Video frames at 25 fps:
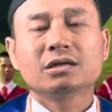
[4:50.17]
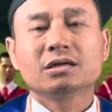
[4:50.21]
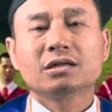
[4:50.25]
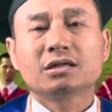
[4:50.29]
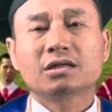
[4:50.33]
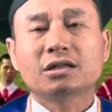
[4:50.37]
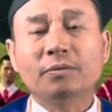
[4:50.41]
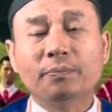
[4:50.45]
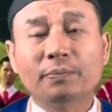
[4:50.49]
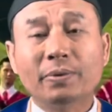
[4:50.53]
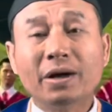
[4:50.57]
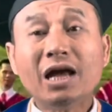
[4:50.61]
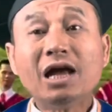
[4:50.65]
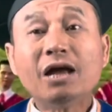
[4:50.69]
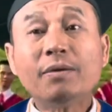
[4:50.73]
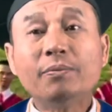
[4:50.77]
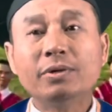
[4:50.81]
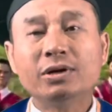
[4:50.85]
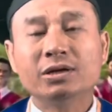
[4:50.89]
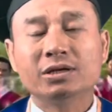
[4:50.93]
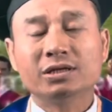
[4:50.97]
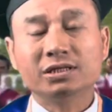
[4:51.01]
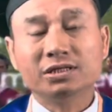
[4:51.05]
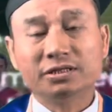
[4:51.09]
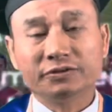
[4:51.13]
The
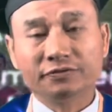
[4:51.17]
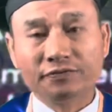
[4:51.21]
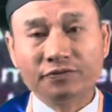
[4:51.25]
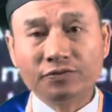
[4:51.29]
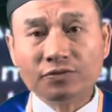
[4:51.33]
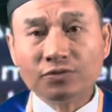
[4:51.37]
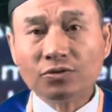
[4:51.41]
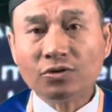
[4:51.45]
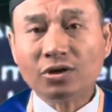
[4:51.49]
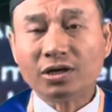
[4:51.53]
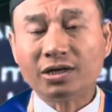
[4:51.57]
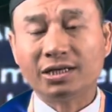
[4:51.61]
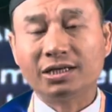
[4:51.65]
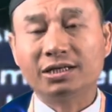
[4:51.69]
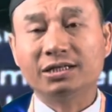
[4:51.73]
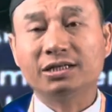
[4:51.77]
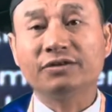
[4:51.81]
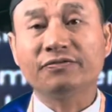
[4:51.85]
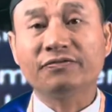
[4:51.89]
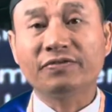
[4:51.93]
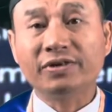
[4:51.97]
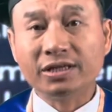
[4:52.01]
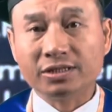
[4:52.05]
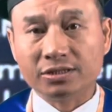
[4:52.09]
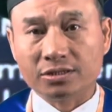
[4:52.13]
Bible is full of
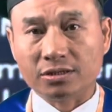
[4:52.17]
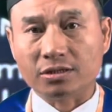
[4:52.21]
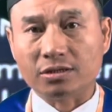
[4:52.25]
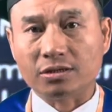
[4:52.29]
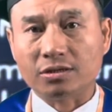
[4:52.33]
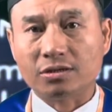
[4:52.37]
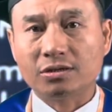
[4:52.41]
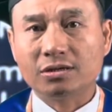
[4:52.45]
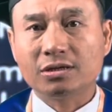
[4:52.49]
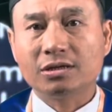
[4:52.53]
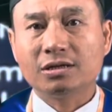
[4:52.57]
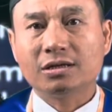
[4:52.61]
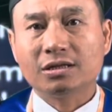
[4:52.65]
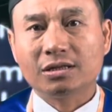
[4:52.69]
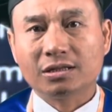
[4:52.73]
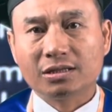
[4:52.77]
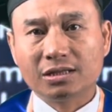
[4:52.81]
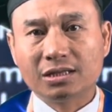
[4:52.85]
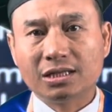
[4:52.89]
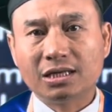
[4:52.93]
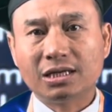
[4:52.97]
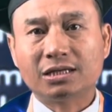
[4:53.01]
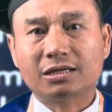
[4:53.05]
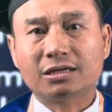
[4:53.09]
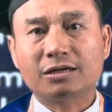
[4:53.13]
individuals
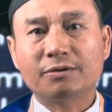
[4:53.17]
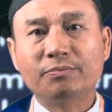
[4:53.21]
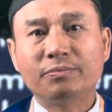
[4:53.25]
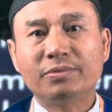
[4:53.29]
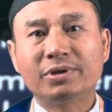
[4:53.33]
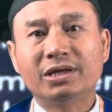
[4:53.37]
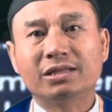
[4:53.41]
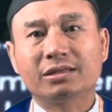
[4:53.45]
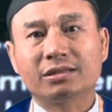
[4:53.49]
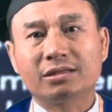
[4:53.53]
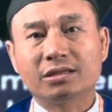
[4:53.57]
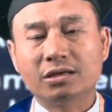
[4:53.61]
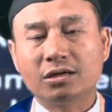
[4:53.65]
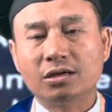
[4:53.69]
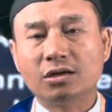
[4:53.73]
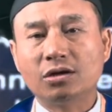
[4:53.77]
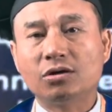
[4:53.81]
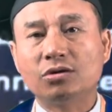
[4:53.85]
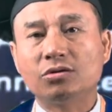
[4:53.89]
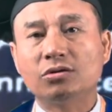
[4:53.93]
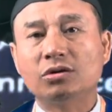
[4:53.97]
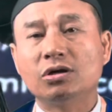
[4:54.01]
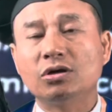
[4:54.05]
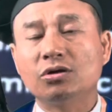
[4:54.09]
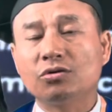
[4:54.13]
that made the
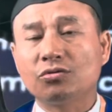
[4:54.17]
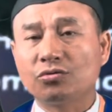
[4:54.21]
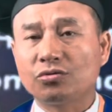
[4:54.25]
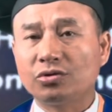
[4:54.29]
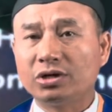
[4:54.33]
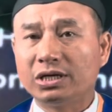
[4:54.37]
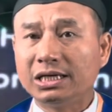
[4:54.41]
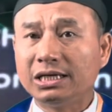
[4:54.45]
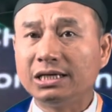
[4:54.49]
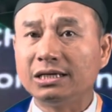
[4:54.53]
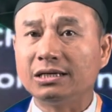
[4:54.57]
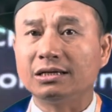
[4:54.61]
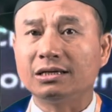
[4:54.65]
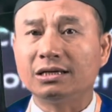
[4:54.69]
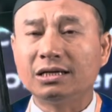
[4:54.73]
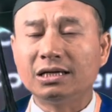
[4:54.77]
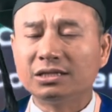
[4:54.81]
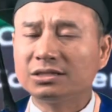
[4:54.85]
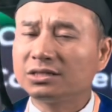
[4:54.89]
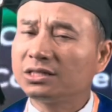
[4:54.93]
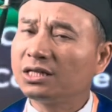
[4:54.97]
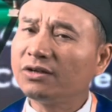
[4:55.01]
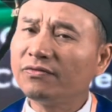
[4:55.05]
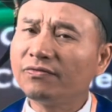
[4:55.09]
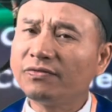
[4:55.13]
Lord a real
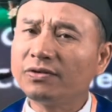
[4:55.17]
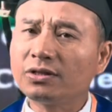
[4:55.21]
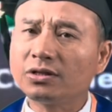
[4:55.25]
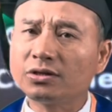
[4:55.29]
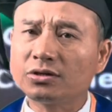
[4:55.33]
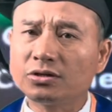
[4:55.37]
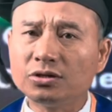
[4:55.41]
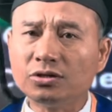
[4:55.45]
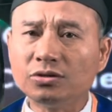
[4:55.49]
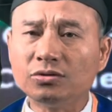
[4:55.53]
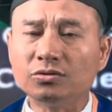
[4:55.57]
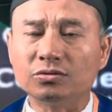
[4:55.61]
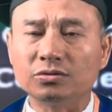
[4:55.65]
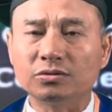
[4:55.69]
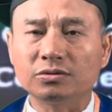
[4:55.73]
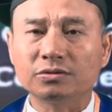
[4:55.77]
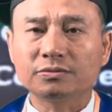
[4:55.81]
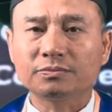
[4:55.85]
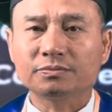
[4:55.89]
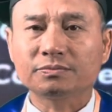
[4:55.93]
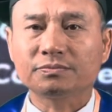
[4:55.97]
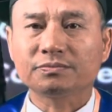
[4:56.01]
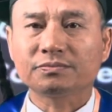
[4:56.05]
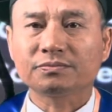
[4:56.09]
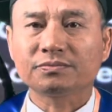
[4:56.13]
change for the good.
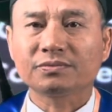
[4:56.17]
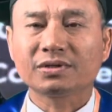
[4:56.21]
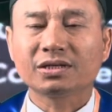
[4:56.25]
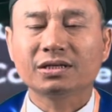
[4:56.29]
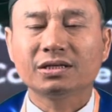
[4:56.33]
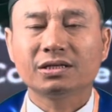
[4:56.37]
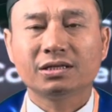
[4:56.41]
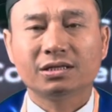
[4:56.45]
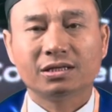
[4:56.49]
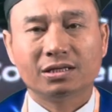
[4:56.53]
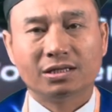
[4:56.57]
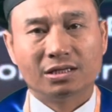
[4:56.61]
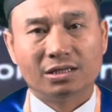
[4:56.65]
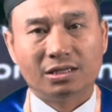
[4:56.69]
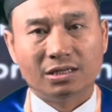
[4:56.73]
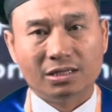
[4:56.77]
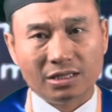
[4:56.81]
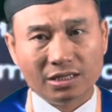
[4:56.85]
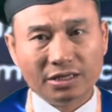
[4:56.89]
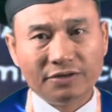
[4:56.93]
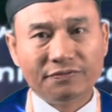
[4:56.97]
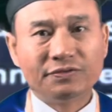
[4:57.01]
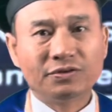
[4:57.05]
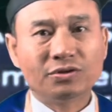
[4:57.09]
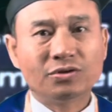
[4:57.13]

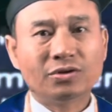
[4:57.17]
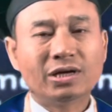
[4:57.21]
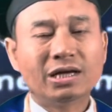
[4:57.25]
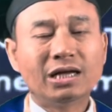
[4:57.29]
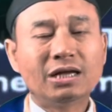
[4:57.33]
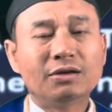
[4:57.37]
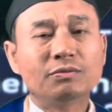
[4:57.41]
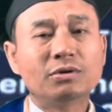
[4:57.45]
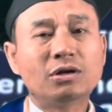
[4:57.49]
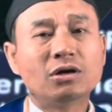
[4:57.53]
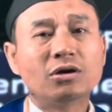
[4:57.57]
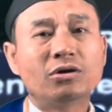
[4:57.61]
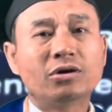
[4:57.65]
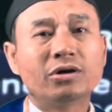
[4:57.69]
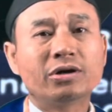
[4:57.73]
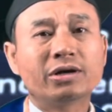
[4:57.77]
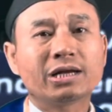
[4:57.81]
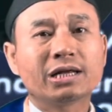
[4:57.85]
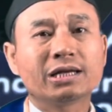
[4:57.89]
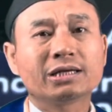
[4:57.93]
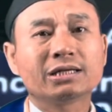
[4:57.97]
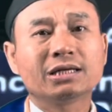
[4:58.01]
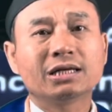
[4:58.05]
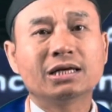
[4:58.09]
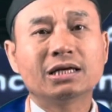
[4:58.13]
If you have not
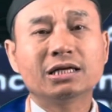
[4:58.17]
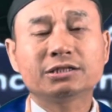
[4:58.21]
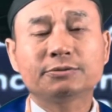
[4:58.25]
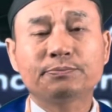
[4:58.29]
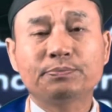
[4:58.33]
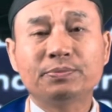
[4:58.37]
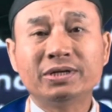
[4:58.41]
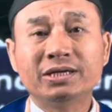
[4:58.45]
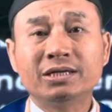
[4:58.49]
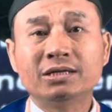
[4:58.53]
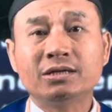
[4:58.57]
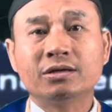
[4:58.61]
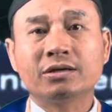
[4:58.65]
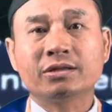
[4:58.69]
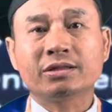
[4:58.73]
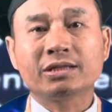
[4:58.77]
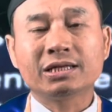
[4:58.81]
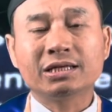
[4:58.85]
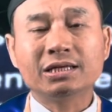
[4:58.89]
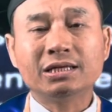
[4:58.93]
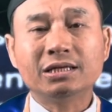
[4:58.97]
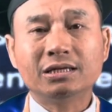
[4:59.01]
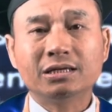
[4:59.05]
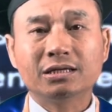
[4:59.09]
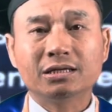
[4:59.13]
already experienced
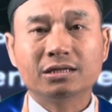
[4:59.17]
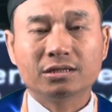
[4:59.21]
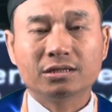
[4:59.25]
it,